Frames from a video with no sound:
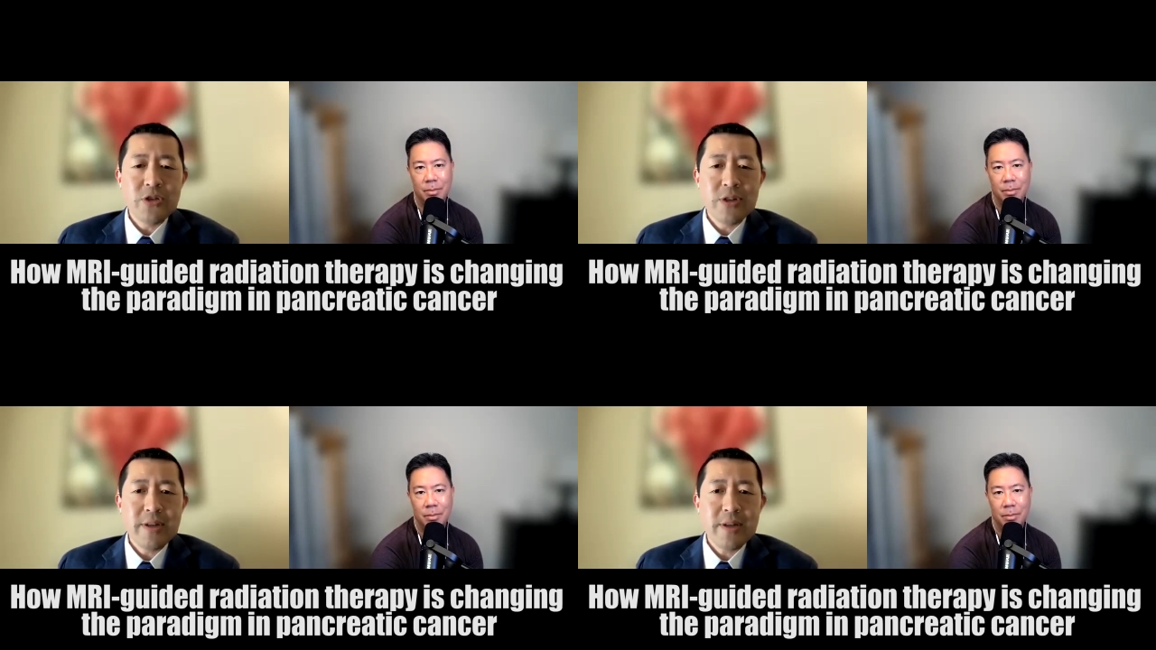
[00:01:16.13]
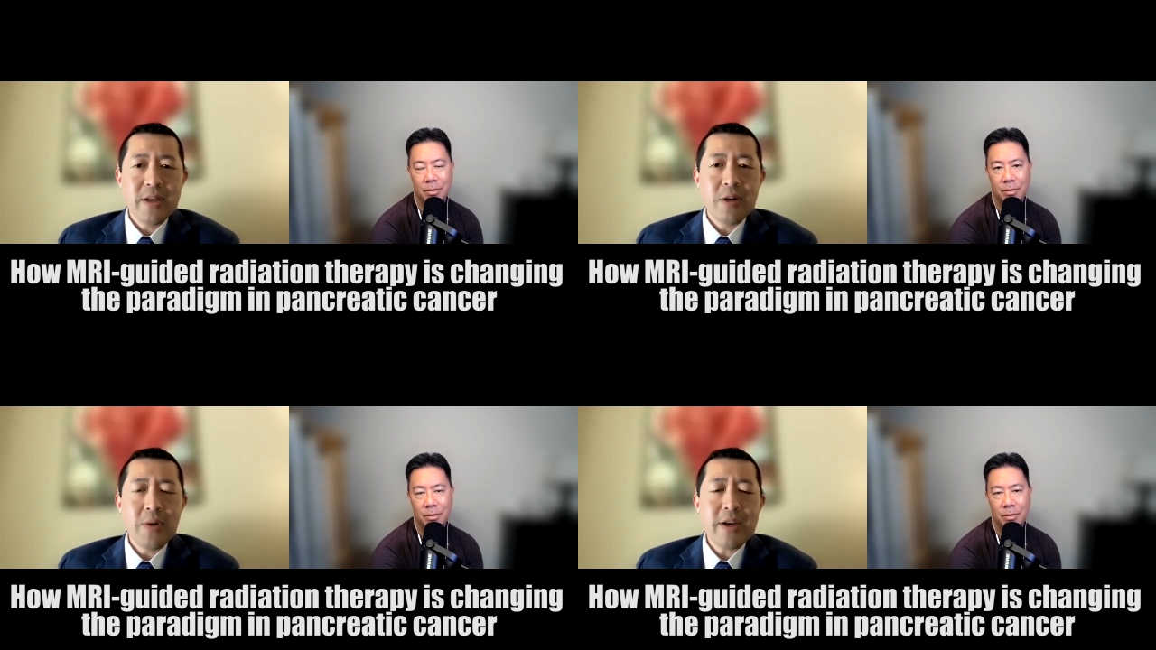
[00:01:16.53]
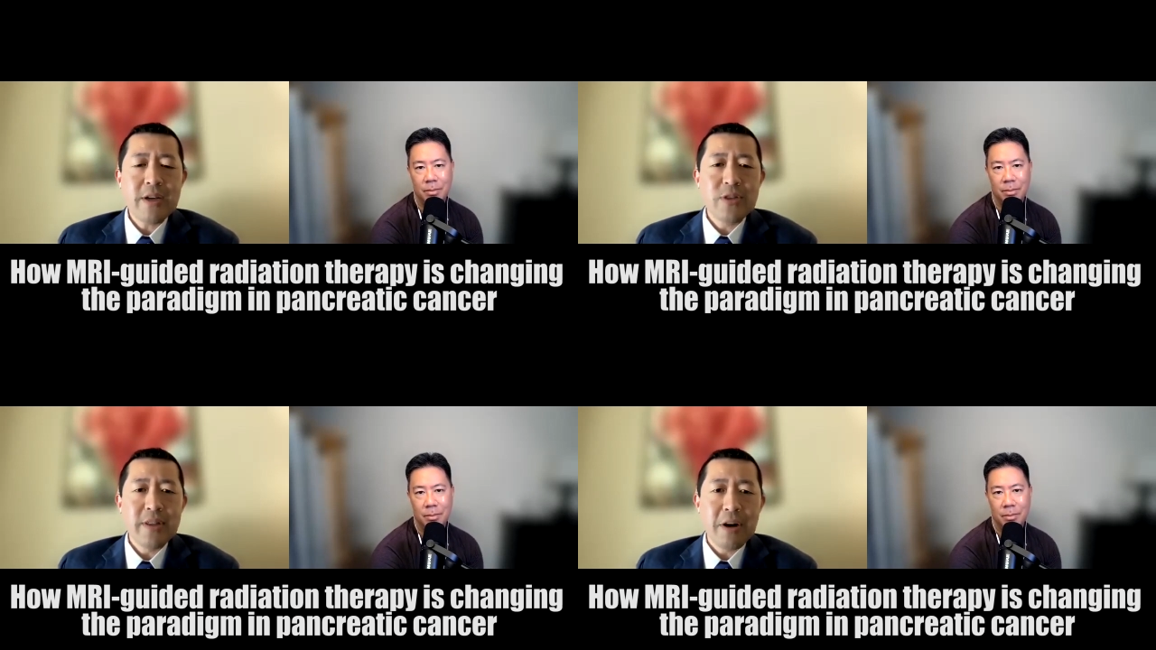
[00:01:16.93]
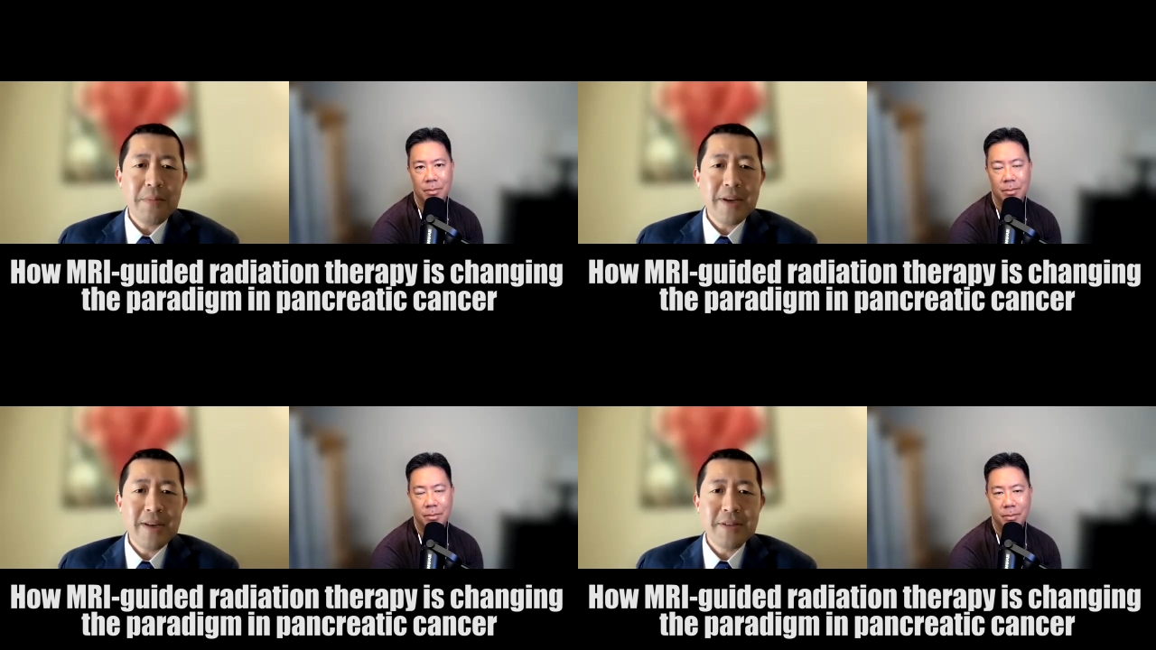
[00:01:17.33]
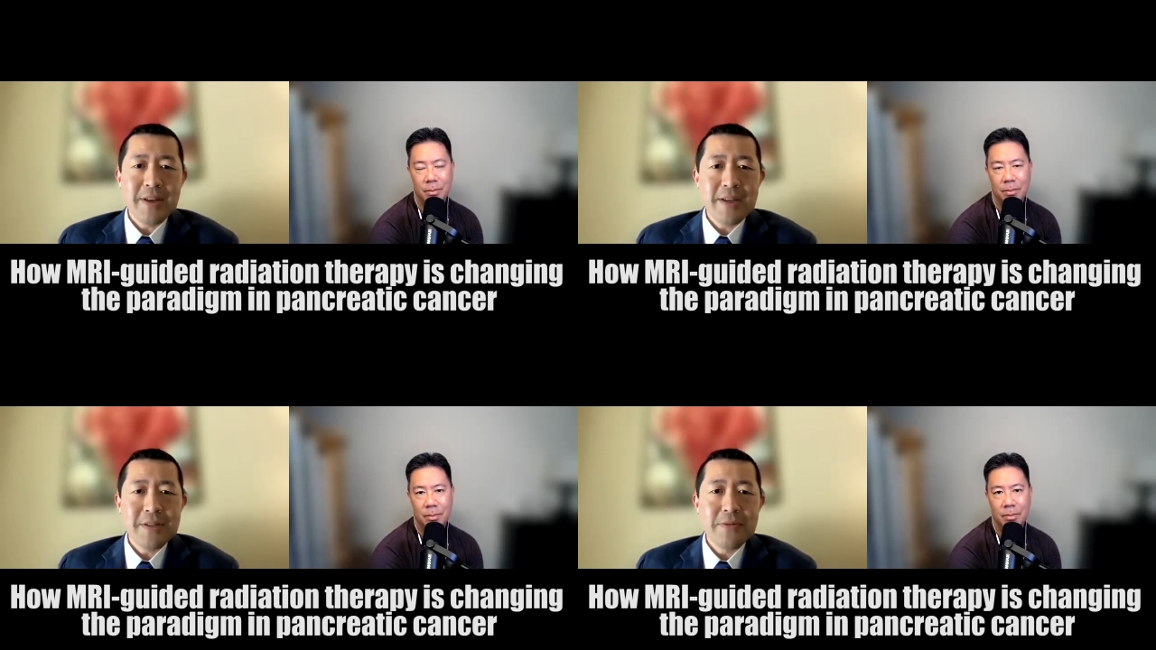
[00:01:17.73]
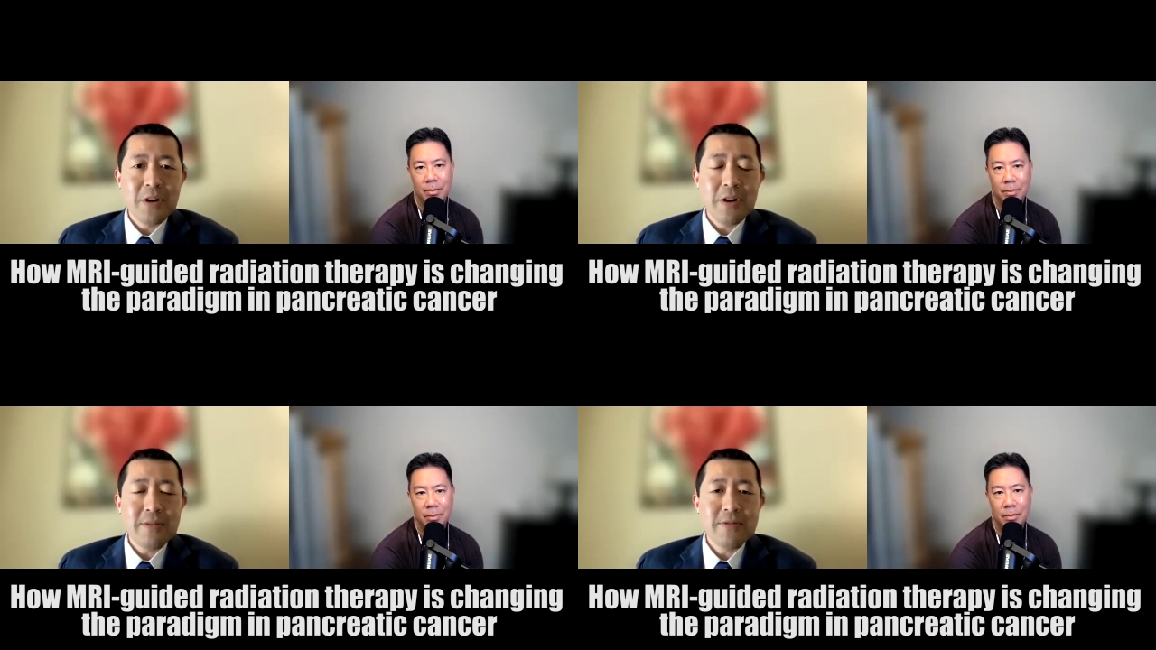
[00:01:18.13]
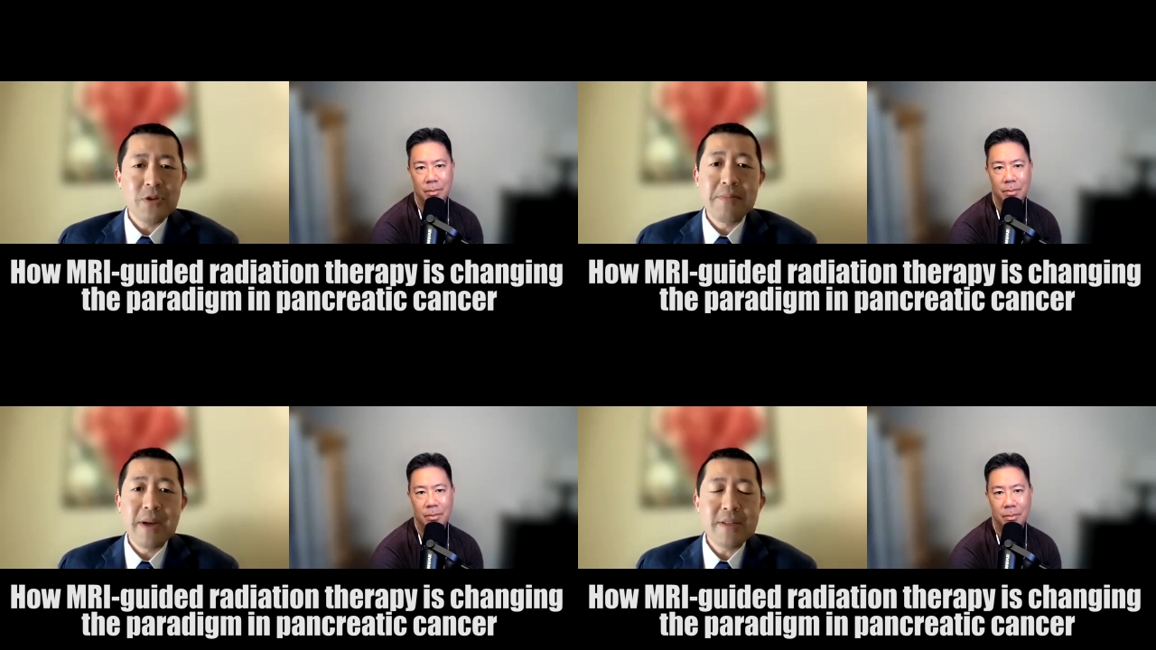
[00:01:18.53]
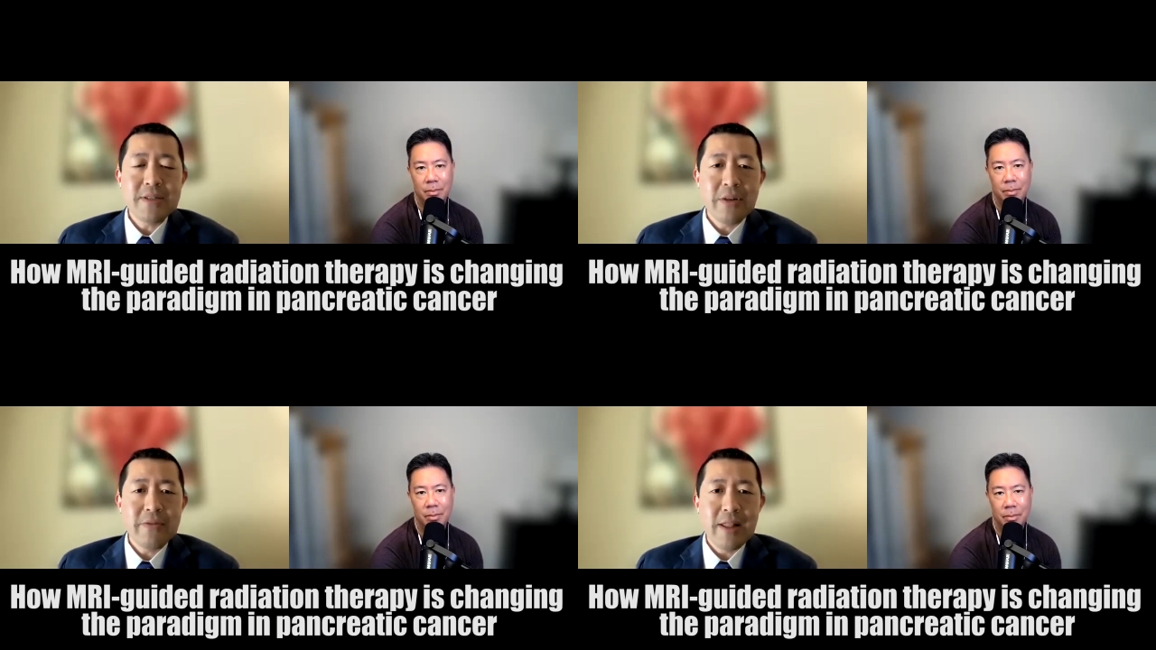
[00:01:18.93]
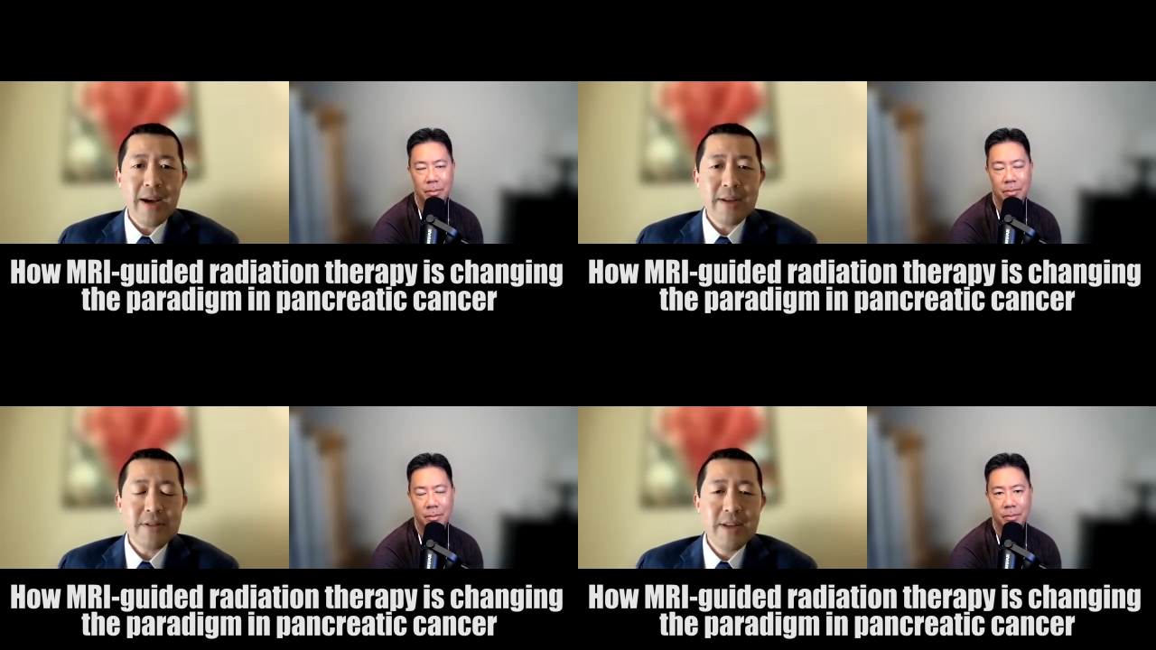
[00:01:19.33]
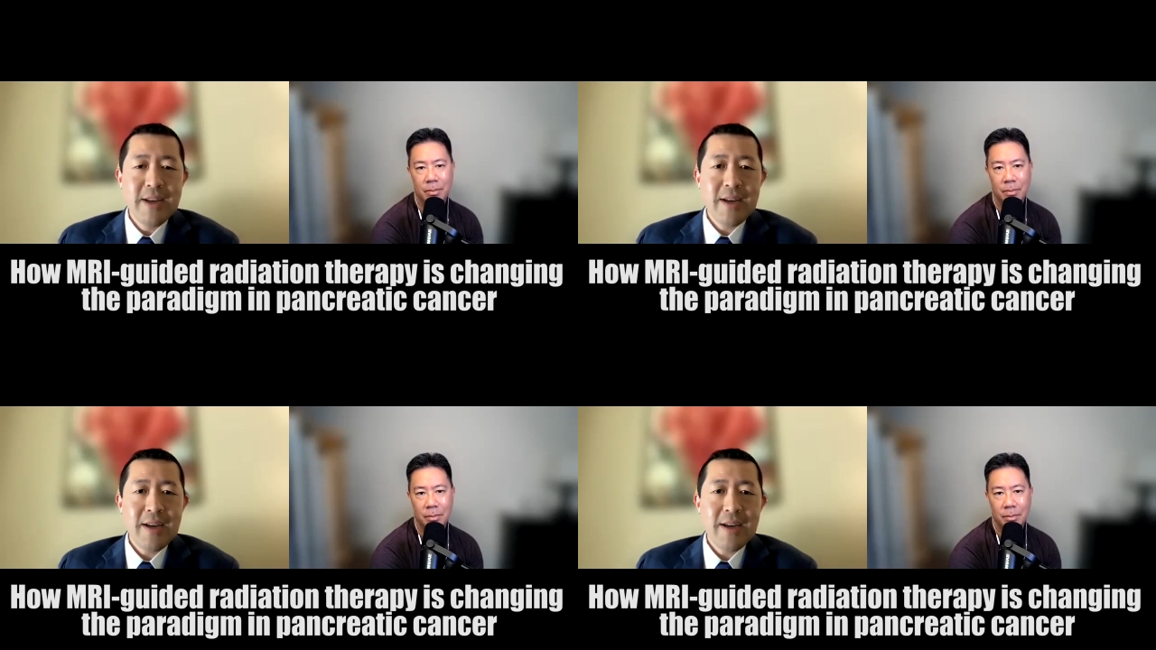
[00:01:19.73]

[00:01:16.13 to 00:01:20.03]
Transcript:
Speaker 1: question. You know, radiation therapy has has evolved tremendously over the last